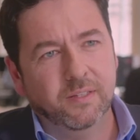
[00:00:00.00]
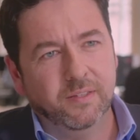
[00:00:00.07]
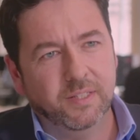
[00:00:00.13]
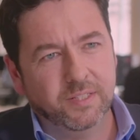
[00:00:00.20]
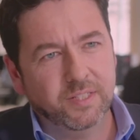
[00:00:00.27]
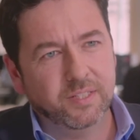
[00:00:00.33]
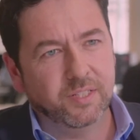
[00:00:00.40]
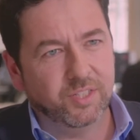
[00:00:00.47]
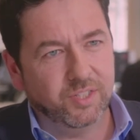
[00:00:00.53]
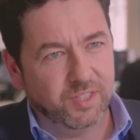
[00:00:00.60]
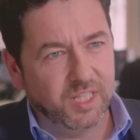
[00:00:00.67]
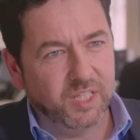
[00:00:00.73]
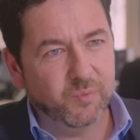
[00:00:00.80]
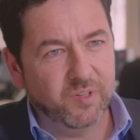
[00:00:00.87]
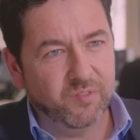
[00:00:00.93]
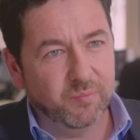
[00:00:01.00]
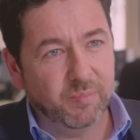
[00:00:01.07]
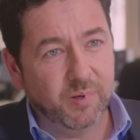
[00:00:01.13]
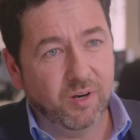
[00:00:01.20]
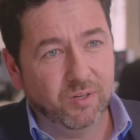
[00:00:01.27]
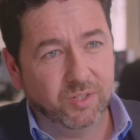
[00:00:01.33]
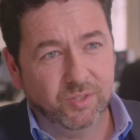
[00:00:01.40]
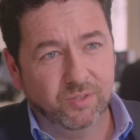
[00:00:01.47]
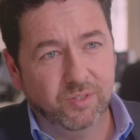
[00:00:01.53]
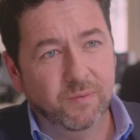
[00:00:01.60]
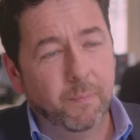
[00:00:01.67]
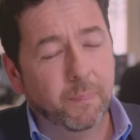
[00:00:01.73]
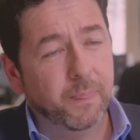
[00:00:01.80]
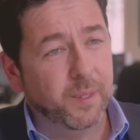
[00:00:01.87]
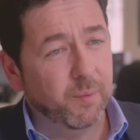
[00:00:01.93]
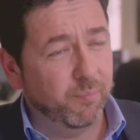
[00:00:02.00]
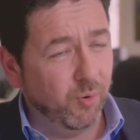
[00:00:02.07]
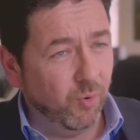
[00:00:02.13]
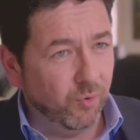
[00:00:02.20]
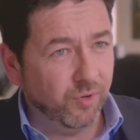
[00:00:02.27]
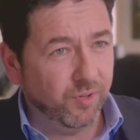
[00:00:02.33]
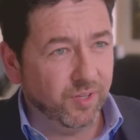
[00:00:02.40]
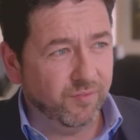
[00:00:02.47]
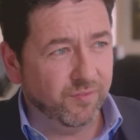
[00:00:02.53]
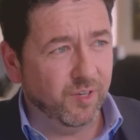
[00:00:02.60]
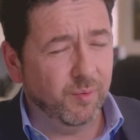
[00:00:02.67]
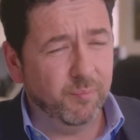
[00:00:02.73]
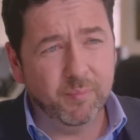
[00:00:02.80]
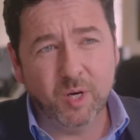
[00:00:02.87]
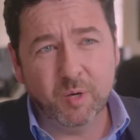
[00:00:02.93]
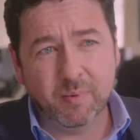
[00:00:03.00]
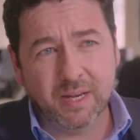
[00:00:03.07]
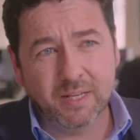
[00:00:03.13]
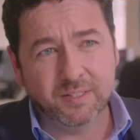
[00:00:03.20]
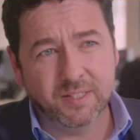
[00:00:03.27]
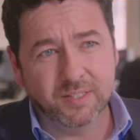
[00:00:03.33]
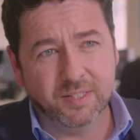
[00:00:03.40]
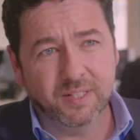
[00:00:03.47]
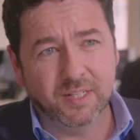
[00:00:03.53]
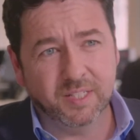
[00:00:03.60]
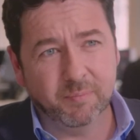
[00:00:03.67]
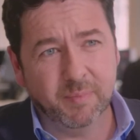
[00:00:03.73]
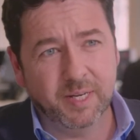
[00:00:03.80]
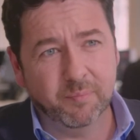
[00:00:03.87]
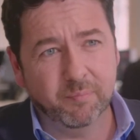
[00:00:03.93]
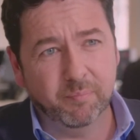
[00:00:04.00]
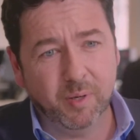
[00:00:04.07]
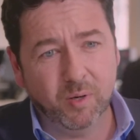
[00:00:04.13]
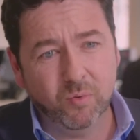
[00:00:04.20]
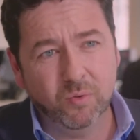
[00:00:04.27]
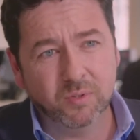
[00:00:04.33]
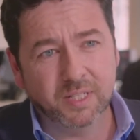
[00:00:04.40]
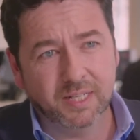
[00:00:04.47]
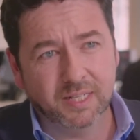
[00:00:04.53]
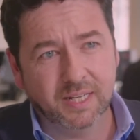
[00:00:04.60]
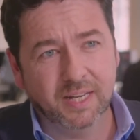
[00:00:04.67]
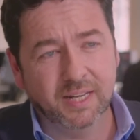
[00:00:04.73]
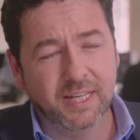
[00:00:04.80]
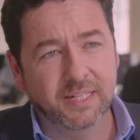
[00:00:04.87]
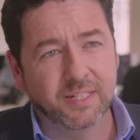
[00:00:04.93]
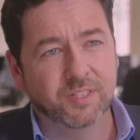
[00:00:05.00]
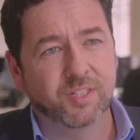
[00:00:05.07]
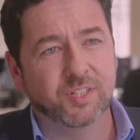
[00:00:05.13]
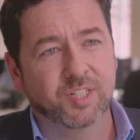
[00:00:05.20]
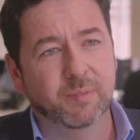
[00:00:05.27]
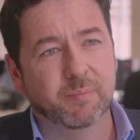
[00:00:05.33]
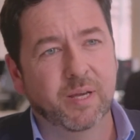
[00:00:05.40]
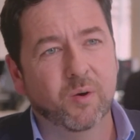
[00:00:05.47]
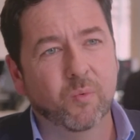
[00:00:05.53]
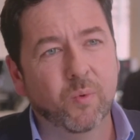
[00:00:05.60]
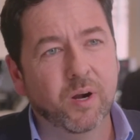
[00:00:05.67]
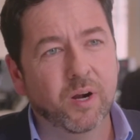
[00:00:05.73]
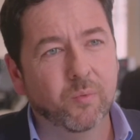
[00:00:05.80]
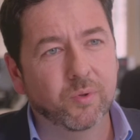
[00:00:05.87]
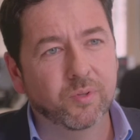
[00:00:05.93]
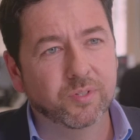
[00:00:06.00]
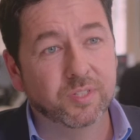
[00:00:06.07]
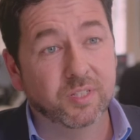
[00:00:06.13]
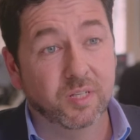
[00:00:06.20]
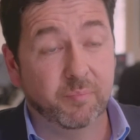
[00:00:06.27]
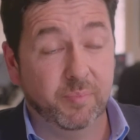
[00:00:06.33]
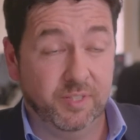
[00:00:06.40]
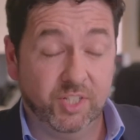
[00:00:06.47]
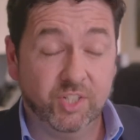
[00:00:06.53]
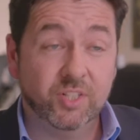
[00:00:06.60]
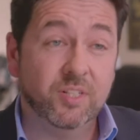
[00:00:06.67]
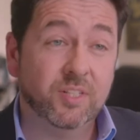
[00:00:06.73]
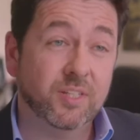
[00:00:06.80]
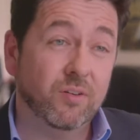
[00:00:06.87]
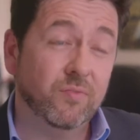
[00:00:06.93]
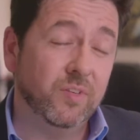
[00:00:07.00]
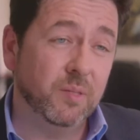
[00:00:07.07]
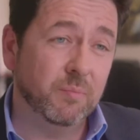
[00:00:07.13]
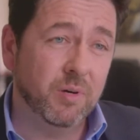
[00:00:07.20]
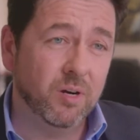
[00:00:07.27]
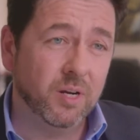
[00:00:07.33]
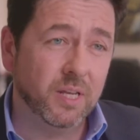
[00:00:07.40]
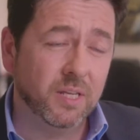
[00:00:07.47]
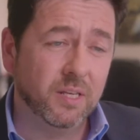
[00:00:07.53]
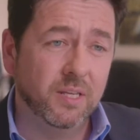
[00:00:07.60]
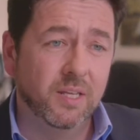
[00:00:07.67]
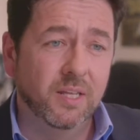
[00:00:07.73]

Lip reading: This is the journey that we've embarked on. The important thing for Mobas is that it's made a bold and clear decision about where it wants to position itself in the market.